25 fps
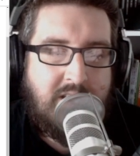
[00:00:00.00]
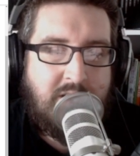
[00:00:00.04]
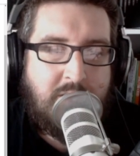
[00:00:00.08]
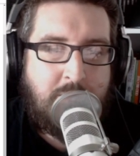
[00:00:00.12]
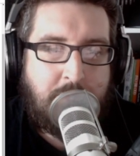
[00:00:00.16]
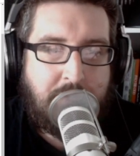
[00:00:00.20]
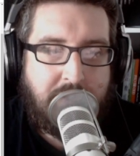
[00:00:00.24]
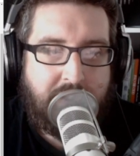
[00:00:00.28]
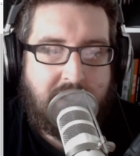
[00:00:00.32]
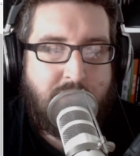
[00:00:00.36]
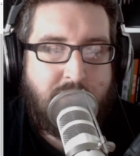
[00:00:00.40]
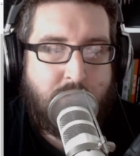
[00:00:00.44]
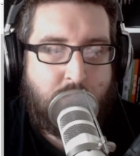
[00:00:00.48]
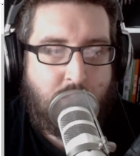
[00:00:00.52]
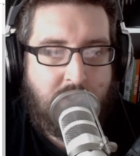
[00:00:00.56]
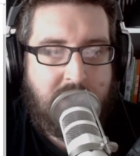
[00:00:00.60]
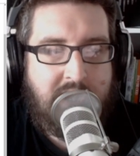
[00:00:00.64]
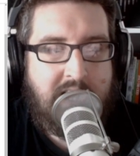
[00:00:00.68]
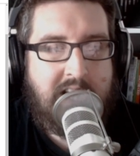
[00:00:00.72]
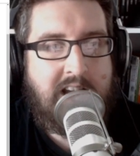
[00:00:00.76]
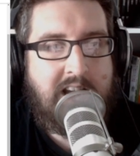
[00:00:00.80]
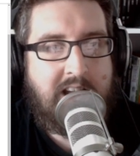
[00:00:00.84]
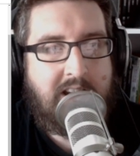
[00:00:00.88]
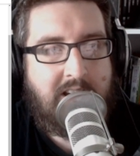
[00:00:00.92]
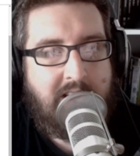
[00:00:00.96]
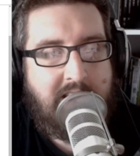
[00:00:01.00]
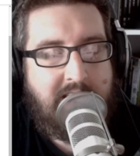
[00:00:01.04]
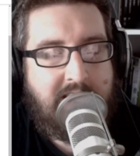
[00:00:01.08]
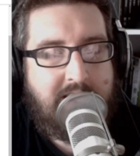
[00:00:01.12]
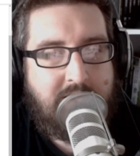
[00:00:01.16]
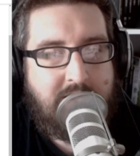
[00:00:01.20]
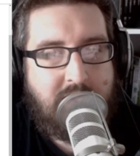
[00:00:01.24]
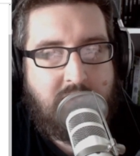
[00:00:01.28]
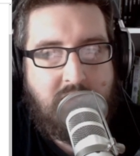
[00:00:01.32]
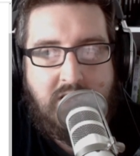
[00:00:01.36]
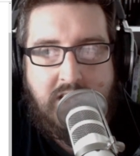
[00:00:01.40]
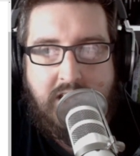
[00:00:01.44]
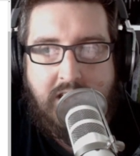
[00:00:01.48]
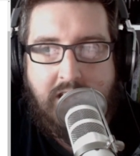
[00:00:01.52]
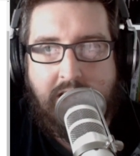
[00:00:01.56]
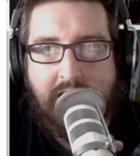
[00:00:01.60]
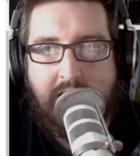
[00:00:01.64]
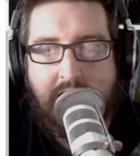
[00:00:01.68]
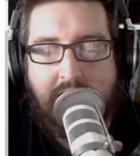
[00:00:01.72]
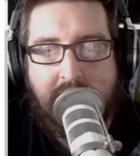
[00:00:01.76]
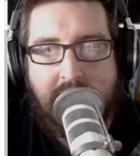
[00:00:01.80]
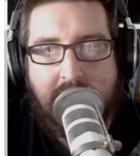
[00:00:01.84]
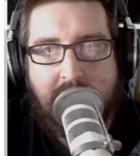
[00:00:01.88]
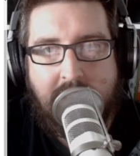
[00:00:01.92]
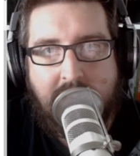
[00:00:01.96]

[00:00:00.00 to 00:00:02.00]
But I really like the